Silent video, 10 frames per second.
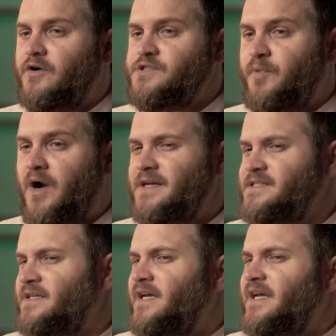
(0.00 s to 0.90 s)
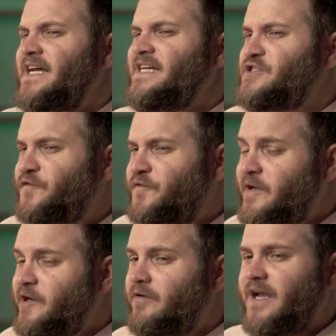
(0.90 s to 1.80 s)
surprise is
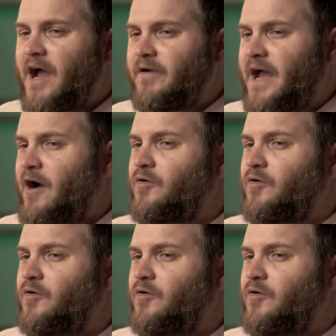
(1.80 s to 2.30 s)
figuring out how